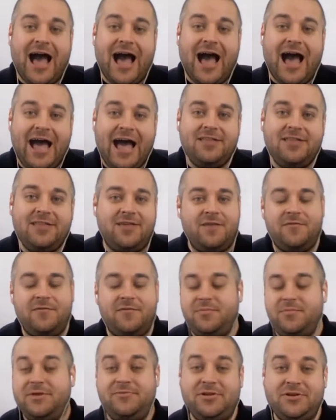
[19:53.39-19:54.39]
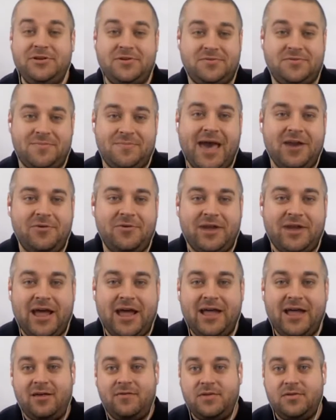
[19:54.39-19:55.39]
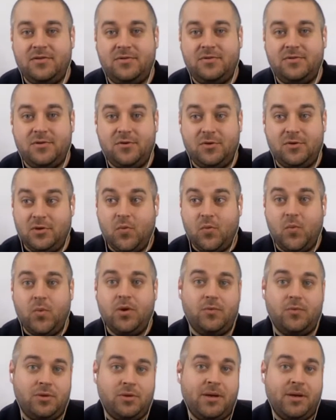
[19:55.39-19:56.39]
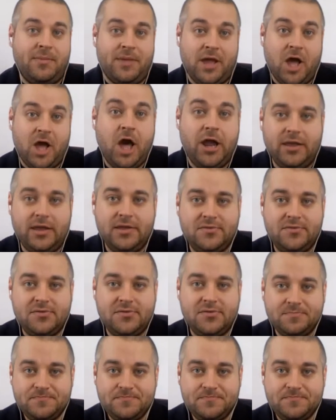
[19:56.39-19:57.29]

I love it, but it really doesn't matter what I love. what about my audience?